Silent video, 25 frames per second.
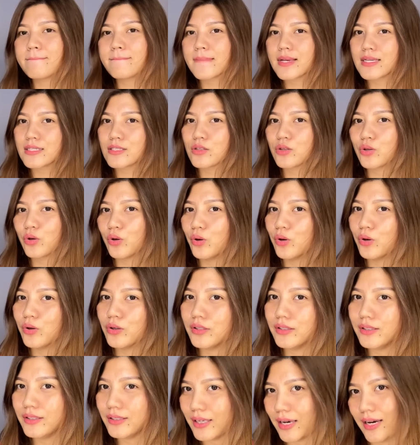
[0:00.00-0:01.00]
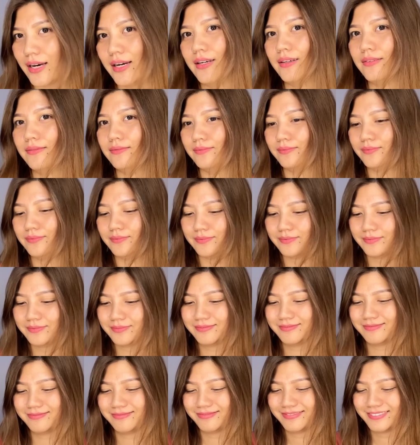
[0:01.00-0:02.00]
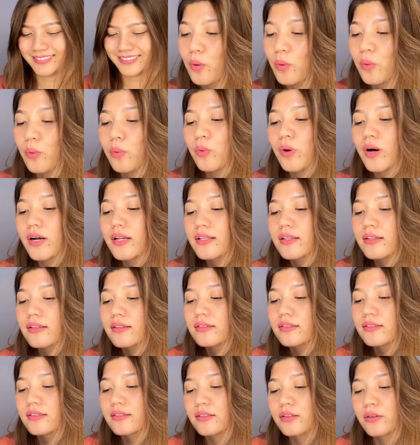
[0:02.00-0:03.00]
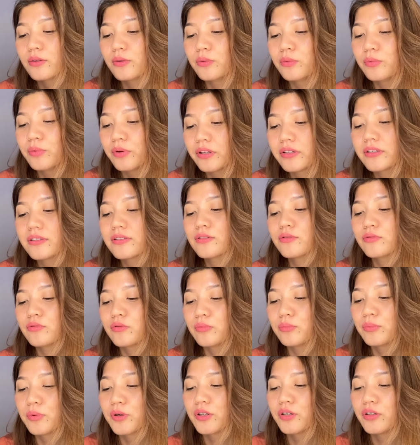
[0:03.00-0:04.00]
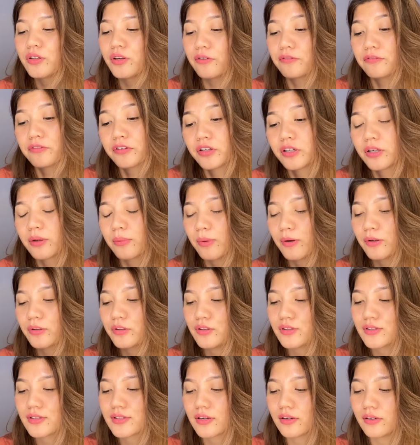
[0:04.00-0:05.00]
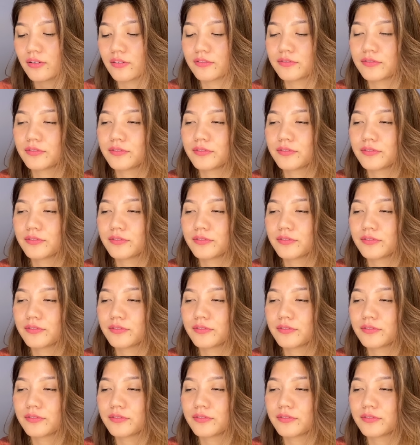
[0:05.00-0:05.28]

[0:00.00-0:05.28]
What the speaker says: So, yeah. What's the weirdest rumor you've heard about yourself?